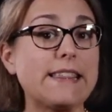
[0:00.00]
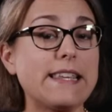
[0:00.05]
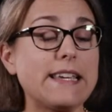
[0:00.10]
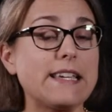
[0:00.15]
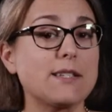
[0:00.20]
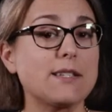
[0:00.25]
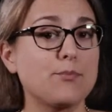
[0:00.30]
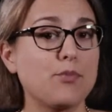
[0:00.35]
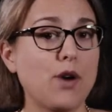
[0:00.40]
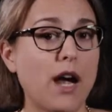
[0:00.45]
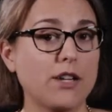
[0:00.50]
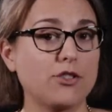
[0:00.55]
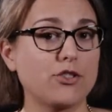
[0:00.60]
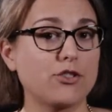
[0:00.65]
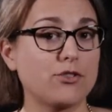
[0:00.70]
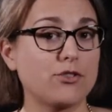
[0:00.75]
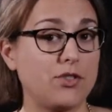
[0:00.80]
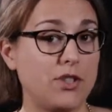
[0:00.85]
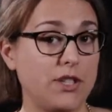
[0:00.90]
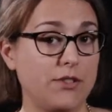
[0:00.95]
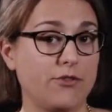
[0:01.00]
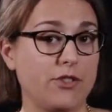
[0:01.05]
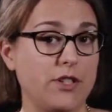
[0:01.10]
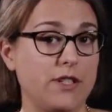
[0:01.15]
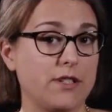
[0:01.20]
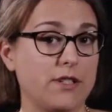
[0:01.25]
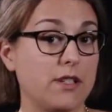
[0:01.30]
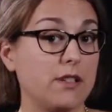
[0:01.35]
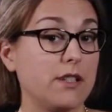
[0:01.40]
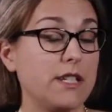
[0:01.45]
This pressure
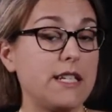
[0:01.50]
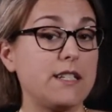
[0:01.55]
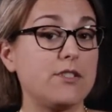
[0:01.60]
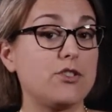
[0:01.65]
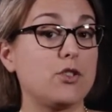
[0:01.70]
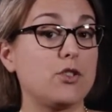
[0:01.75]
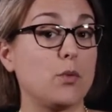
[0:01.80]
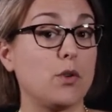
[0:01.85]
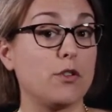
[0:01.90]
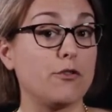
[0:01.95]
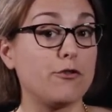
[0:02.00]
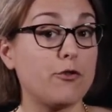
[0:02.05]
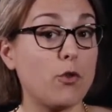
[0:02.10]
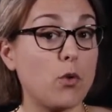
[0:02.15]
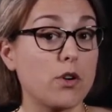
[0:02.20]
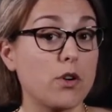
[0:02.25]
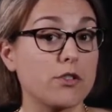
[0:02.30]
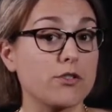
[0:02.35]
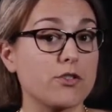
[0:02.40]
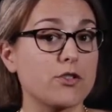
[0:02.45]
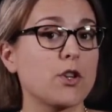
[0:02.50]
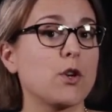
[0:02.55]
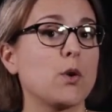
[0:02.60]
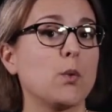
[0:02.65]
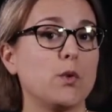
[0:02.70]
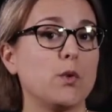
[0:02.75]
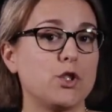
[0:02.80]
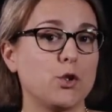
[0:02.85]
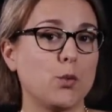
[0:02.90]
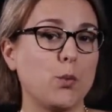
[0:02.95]
difference leads to a force
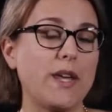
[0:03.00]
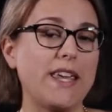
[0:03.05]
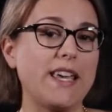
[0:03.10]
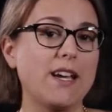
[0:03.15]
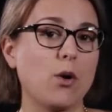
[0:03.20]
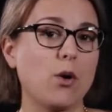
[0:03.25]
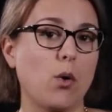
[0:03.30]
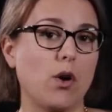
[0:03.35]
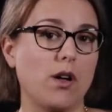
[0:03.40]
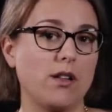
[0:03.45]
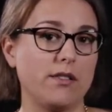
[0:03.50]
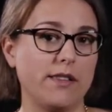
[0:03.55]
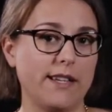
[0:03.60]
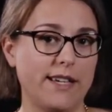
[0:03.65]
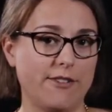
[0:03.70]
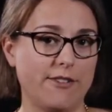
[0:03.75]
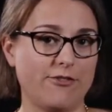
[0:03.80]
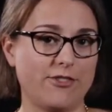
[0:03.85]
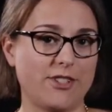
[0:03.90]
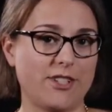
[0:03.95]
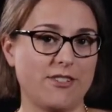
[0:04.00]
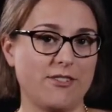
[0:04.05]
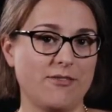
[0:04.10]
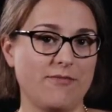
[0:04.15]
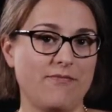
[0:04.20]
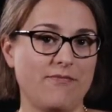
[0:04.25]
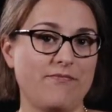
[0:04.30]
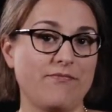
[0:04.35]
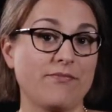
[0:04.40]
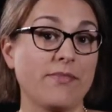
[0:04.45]
which we call lift.
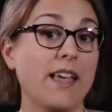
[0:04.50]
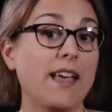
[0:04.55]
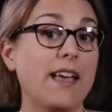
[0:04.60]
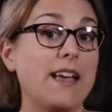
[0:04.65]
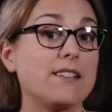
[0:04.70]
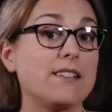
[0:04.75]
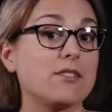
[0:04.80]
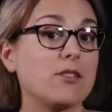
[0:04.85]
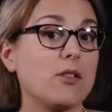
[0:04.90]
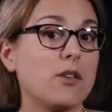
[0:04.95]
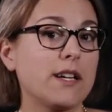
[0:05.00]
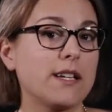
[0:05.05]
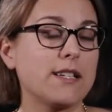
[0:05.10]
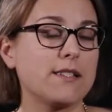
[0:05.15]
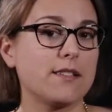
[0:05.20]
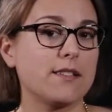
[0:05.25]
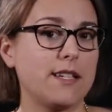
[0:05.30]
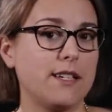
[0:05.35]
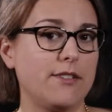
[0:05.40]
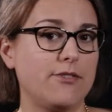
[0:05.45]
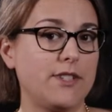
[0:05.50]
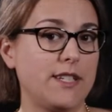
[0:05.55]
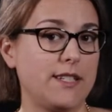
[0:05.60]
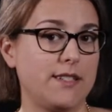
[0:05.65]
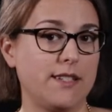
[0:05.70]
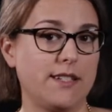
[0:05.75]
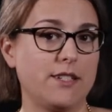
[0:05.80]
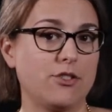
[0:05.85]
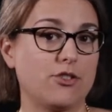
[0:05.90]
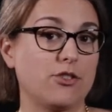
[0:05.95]
As long as lift
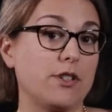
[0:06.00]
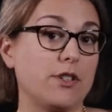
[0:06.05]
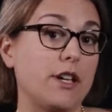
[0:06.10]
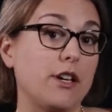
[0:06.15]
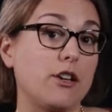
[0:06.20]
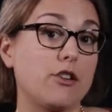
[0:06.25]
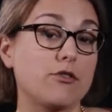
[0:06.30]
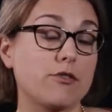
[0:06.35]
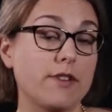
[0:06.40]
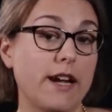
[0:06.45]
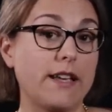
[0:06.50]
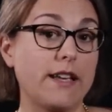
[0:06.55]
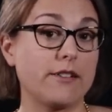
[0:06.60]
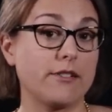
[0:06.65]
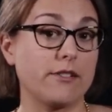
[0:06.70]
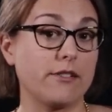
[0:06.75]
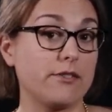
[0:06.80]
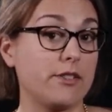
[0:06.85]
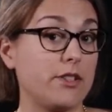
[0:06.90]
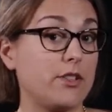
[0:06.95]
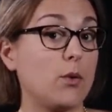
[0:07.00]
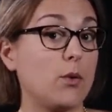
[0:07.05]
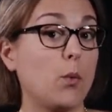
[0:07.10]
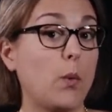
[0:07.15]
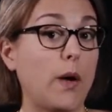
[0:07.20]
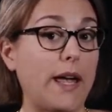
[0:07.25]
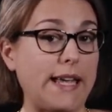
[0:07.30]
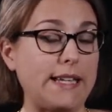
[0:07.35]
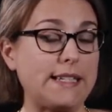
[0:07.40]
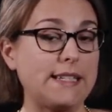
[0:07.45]
is initially greater than the
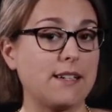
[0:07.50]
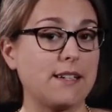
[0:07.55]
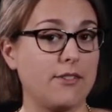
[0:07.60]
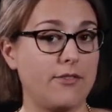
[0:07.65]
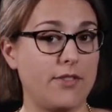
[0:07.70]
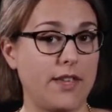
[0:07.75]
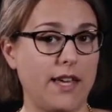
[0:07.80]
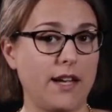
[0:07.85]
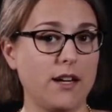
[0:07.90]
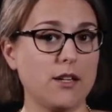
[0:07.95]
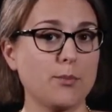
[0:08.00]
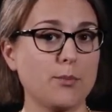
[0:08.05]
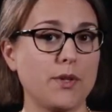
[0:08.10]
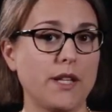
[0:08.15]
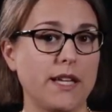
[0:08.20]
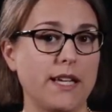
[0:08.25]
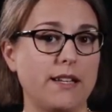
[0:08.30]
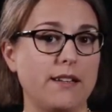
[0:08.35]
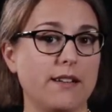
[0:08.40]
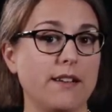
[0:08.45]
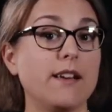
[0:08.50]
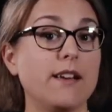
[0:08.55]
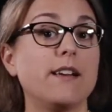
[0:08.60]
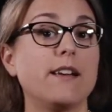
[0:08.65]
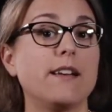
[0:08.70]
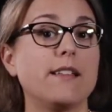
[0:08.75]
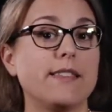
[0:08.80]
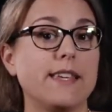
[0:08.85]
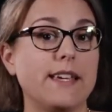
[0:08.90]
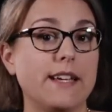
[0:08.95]
weight of the airplane,
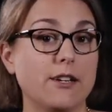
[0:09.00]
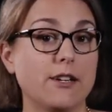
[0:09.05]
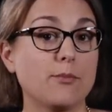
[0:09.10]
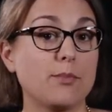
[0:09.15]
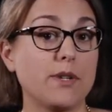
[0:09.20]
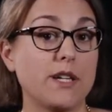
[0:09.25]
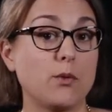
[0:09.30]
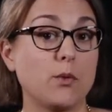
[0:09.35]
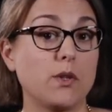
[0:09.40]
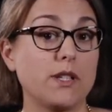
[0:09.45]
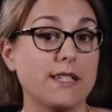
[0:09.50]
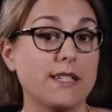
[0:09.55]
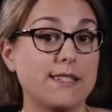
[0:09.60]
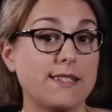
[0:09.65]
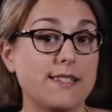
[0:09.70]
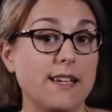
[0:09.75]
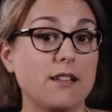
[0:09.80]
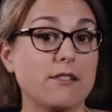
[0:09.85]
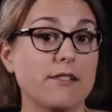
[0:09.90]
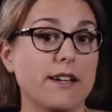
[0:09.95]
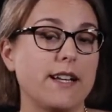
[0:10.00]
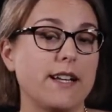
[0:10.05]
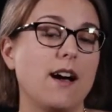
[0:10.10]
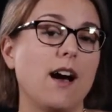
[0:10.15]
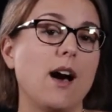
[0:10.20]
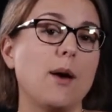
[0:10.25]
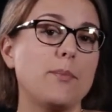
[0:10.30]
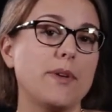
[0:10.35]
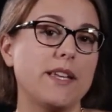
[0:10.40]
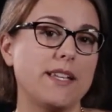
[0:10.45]
the airplane will accelerate
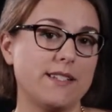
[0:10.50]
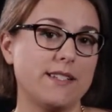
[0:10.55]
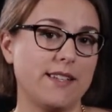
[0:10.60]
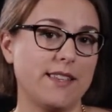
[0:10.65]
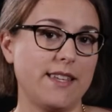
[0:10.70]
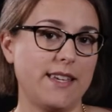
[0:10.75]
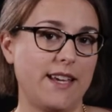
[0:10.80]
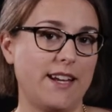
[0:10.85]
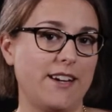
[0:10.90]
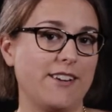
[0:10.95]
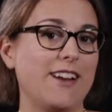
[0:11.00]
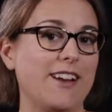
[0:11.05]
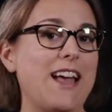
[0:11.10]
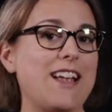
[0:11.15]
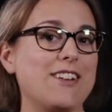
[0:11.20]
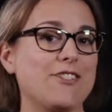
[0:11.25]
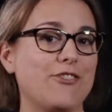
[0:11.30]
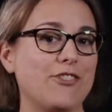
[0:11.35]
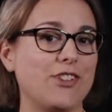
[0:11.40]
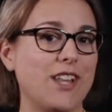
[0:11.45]
up into the air and